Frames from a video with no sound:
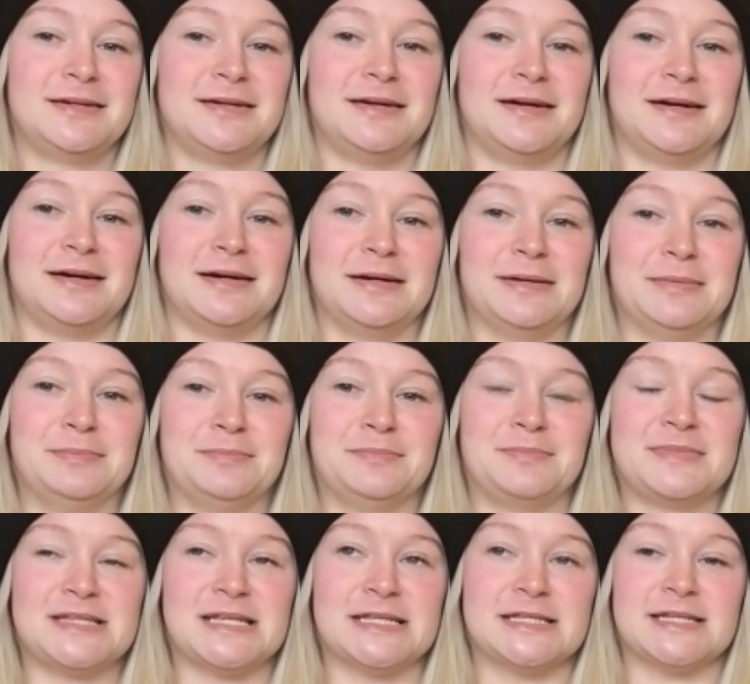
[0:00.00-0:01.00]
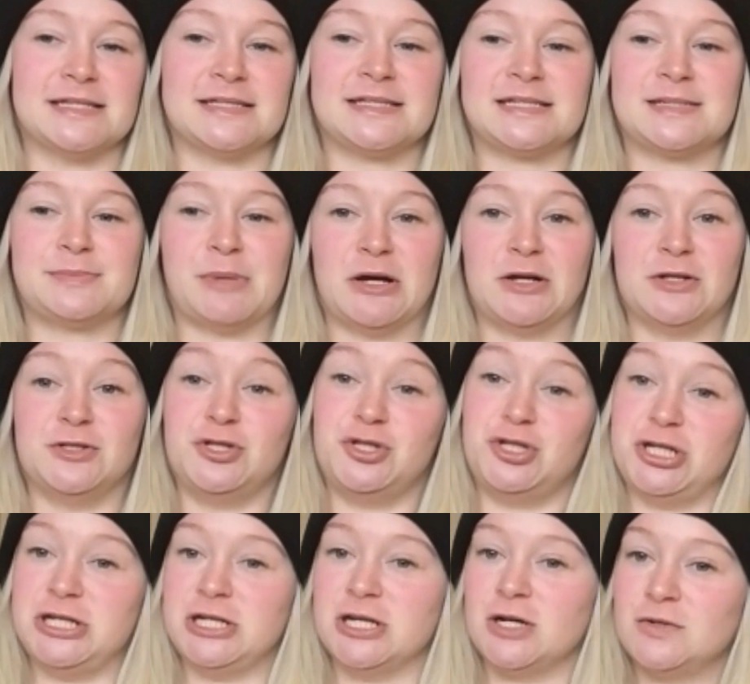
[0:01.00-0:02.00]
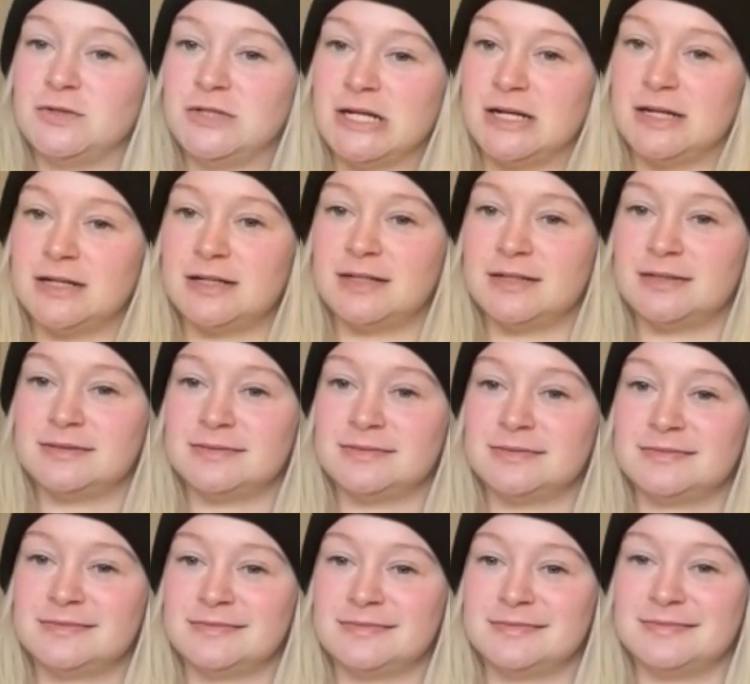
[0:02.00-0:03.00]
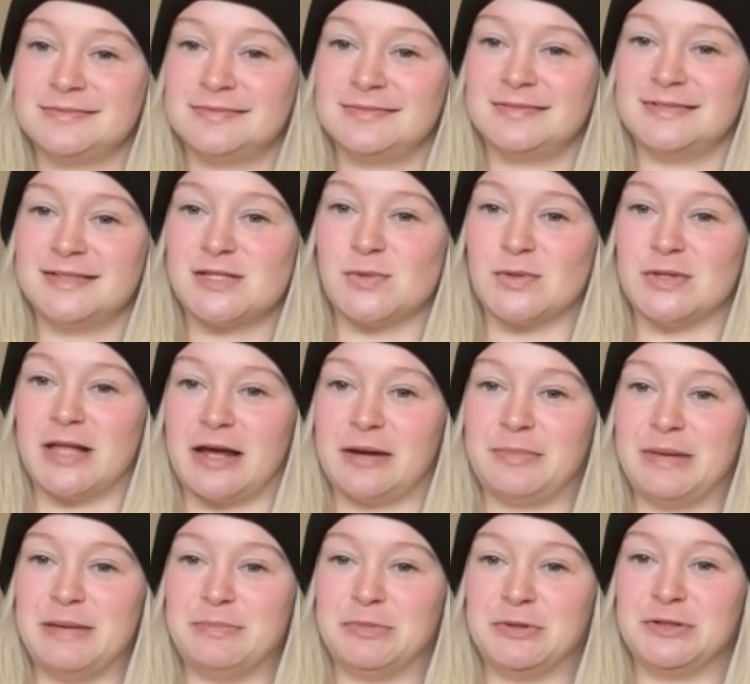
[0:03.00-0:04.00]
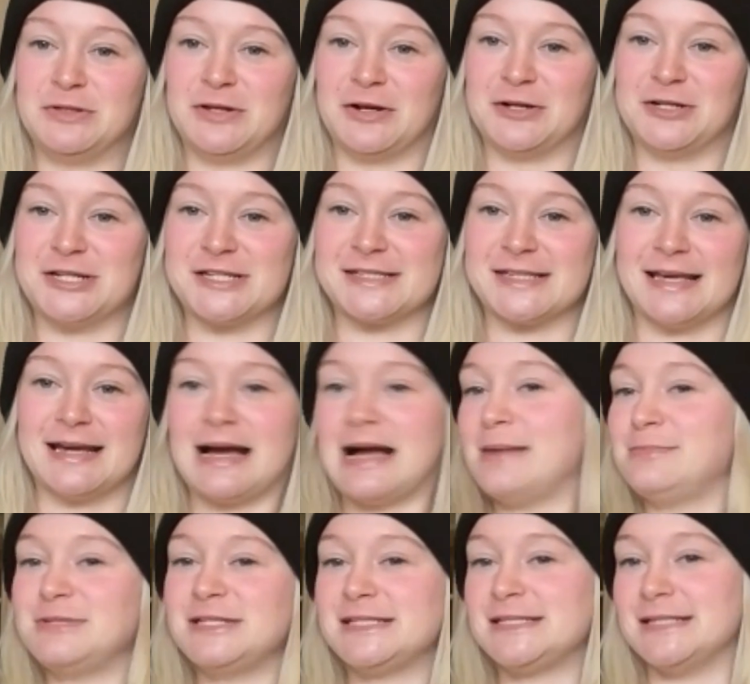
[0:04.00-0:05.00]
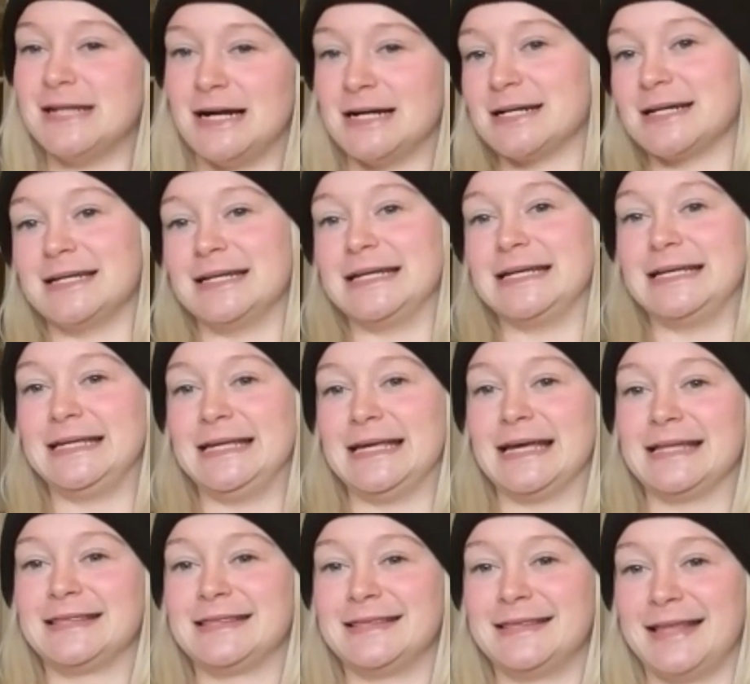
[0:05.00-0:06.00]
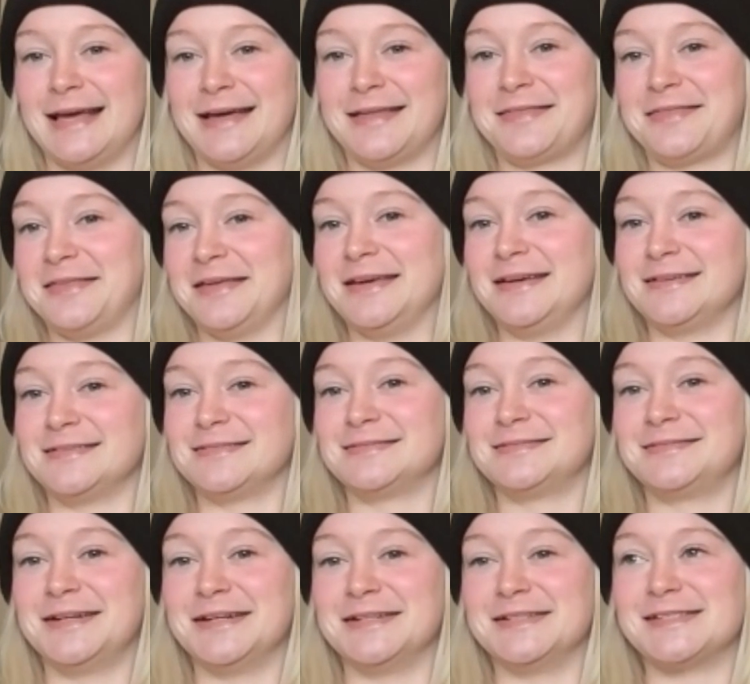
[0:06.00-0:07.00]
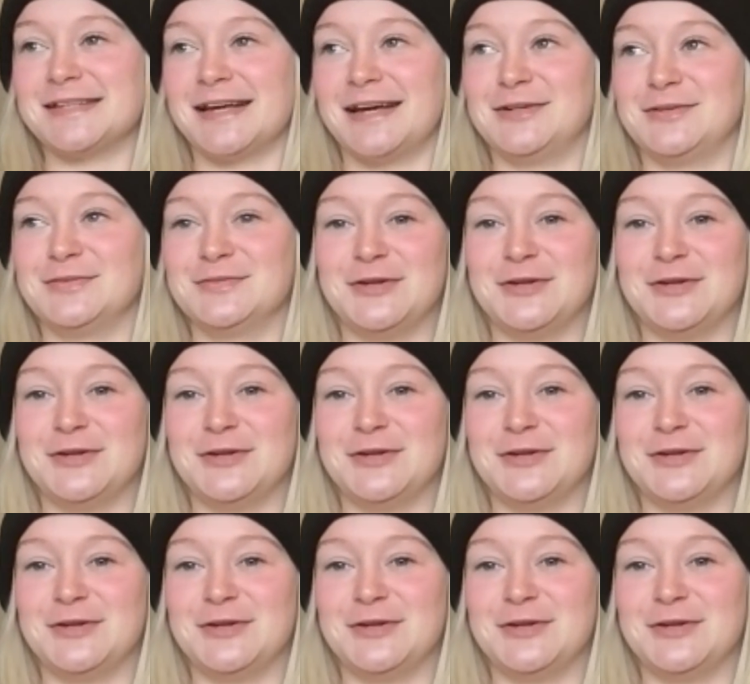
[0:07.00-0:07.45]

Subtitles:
Since it's spelled geoduck. So a lot of people are just like, I'm just not going to get that thing because I don't